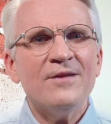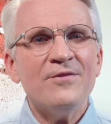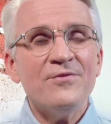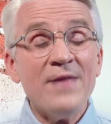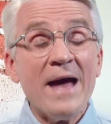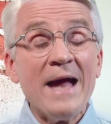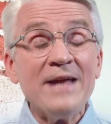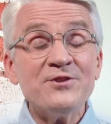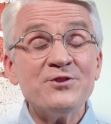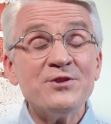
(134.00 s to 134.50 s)

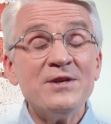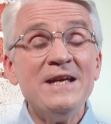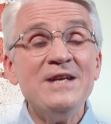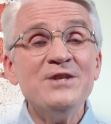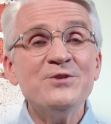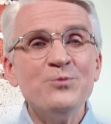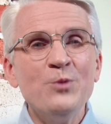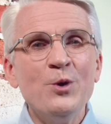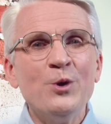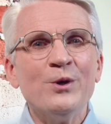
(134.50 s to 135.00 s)
That's
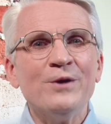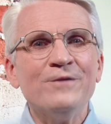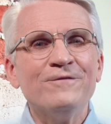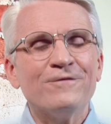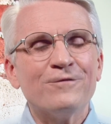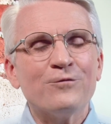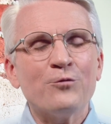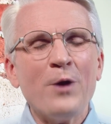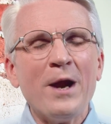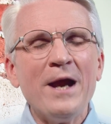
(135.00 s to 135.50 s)
His word
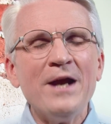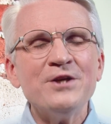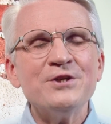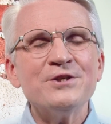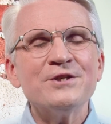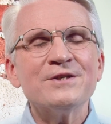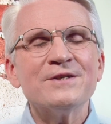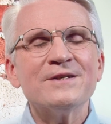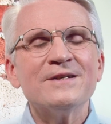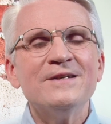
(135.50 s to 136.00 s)
fresh
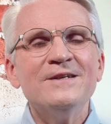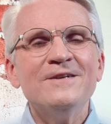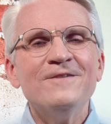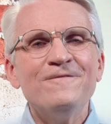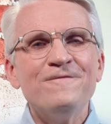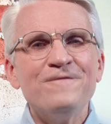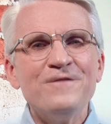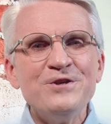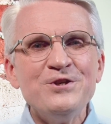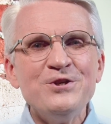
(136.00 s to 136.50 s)

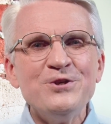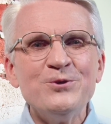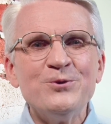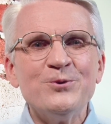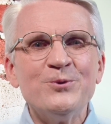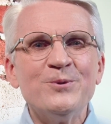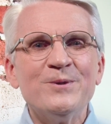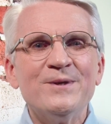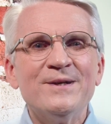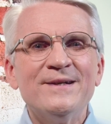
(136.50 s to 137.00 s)
for
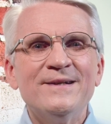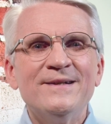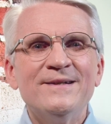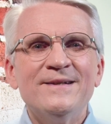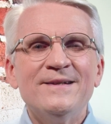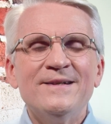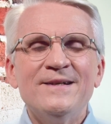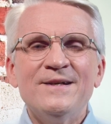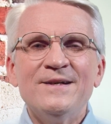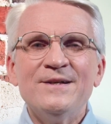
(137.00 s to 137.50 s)
you
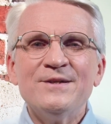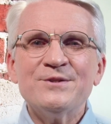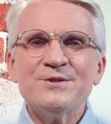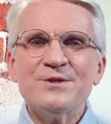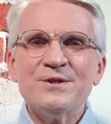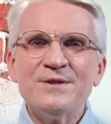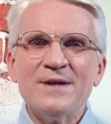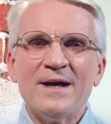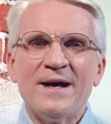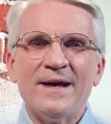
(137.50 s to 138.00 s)

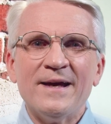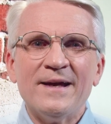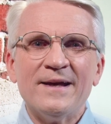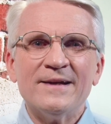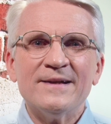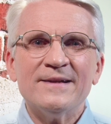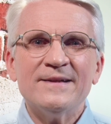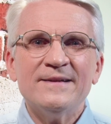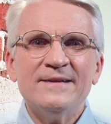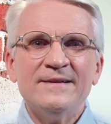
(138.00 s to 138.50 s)
today.
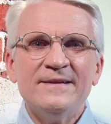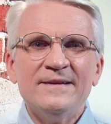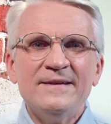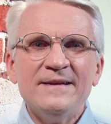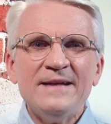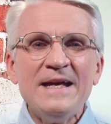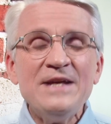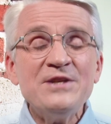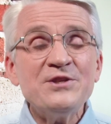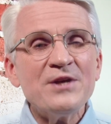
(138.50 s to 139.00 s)

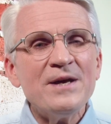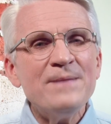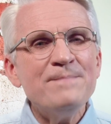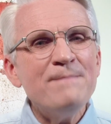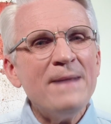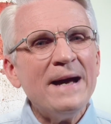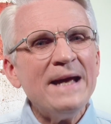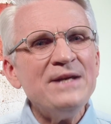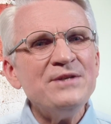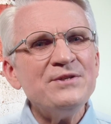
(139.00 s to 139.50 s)
It's
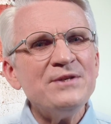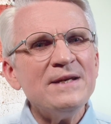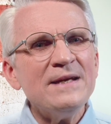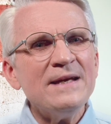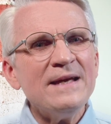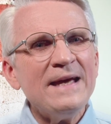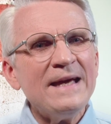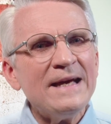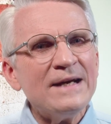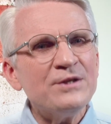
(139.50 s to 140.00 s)

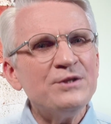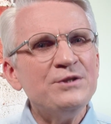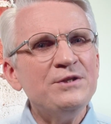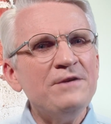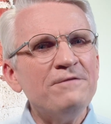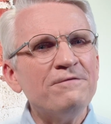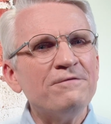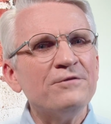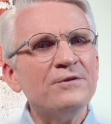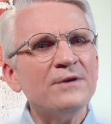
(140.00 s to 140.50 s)
amazing how
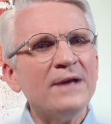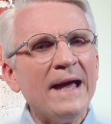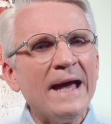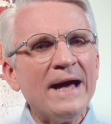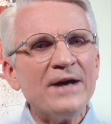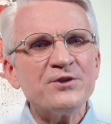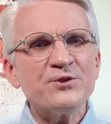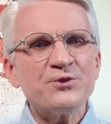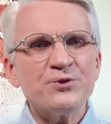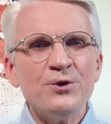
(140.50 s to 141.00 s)
different
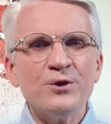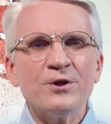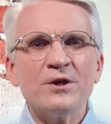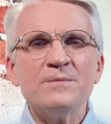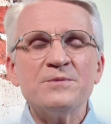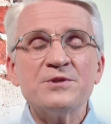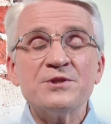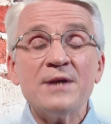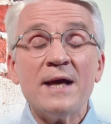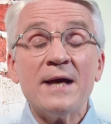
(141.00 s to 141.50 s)
our
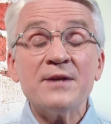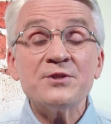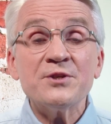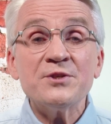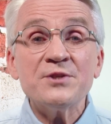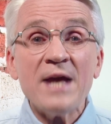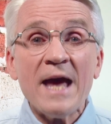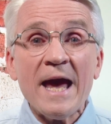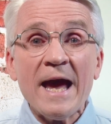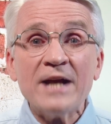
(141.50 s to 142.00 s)

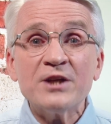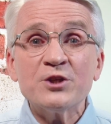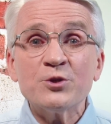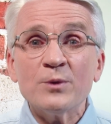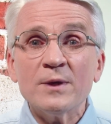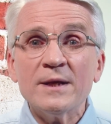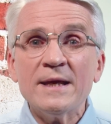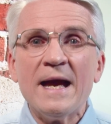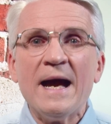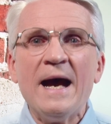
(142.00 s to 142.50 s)
circumstances
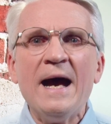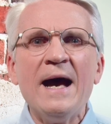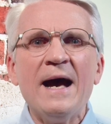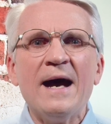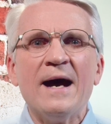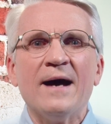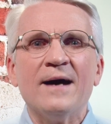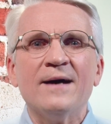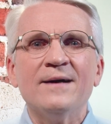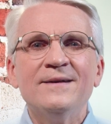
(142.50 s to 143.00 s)
actually
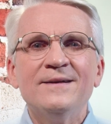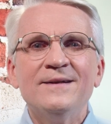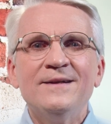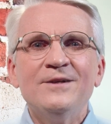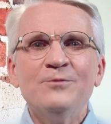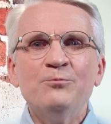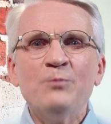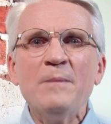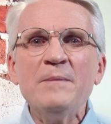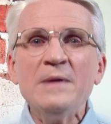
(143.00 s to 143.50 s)
are
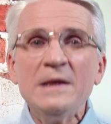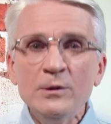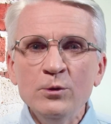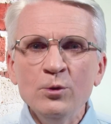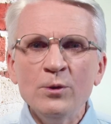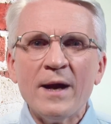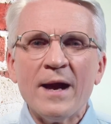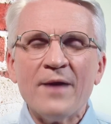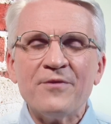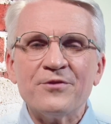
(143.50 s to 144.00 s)
when we
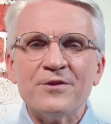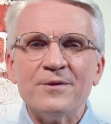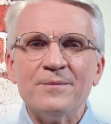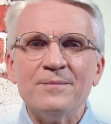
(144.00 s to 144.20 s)
look at